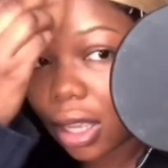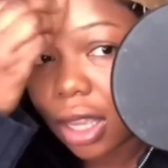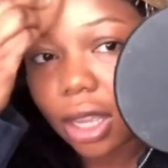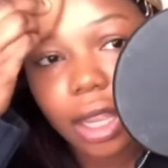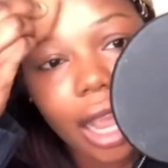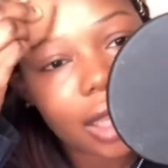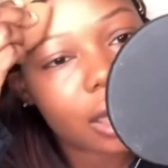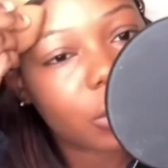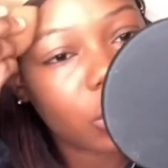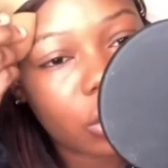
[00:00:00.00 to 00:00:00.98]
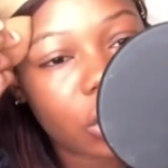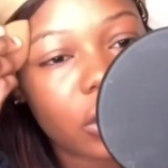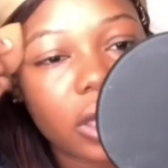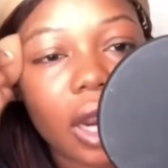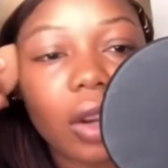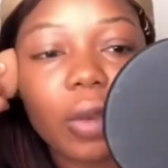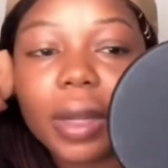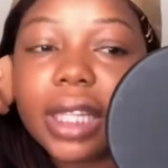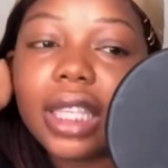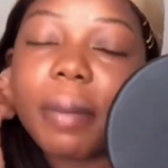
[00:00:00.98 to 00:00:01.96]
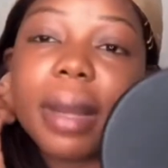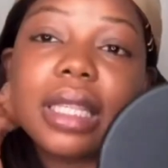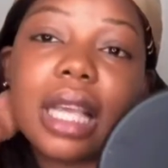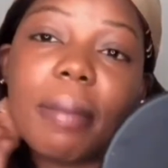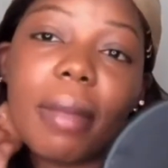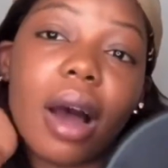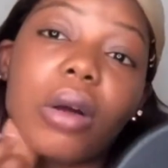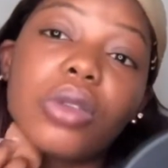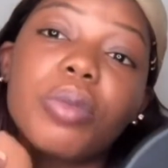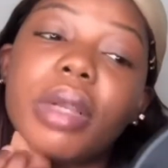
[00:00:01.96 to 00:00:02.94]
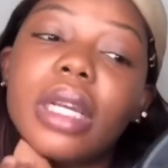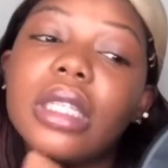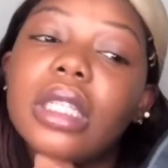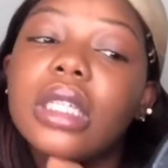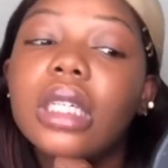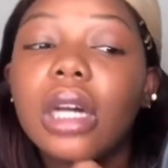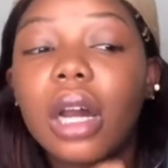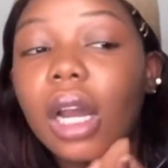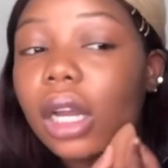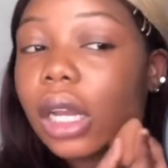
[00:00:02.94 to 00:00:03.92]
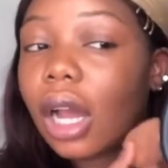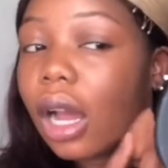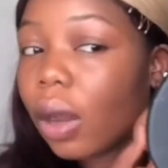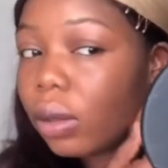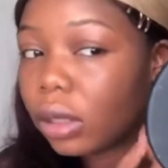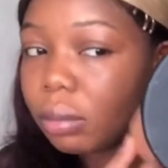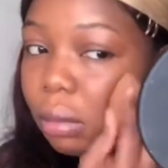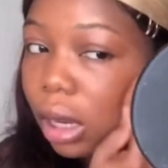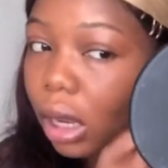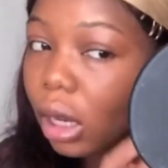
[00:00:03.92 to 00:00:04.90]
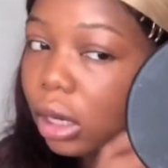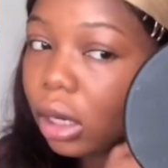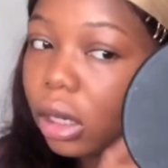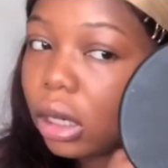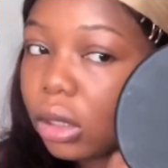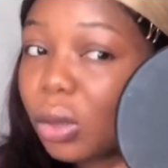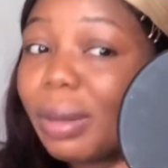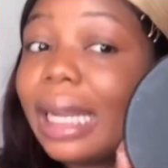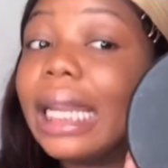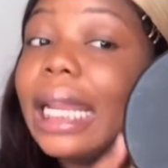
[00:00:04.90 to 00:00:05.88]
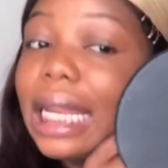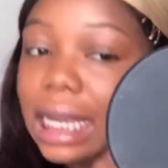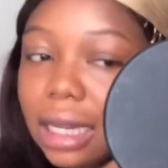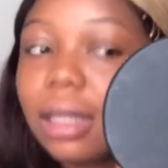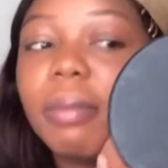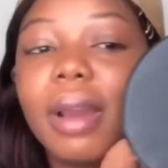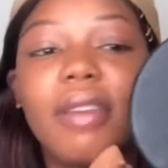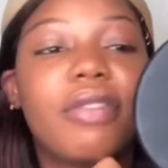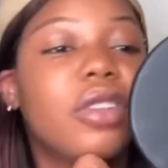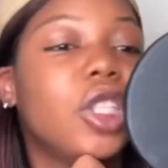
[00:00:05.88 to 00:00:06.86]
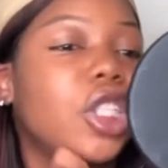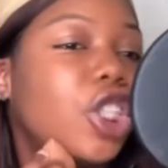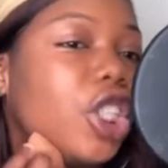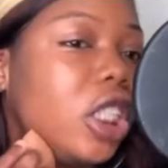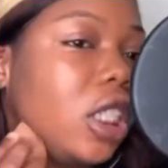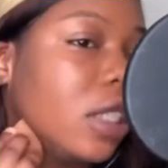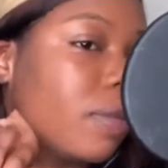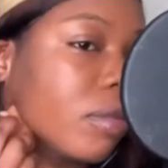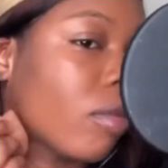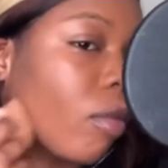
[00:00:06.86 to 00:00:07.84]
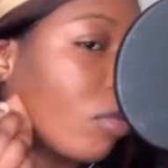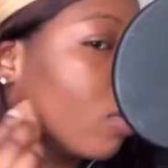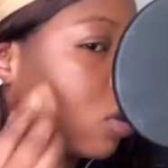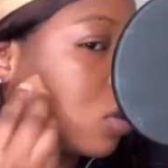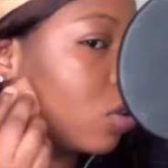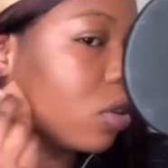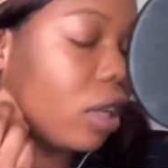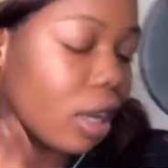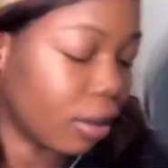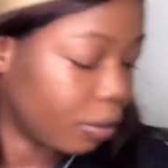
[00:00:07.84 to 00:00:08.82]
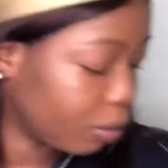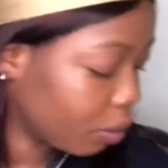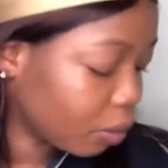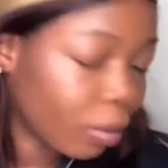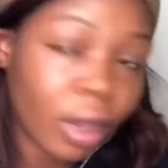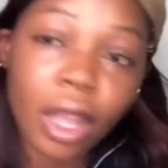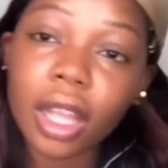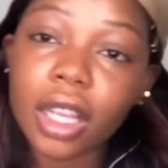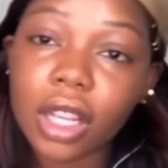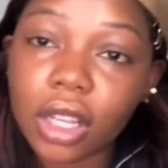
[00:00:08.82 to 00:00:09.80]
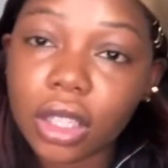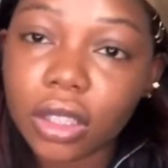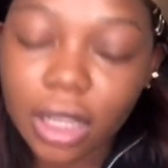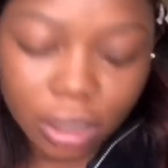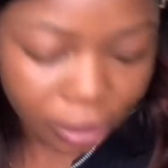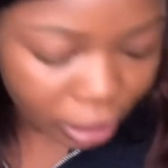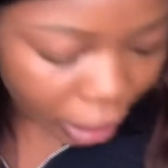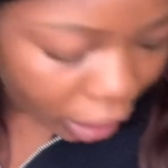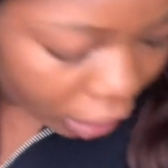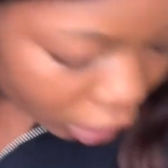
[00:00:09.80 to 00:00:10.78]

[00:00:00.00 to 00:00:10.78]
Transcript: guys i'm so sorry i normally take my time out to blend out my to blend in my foundation so yeah so as i was saying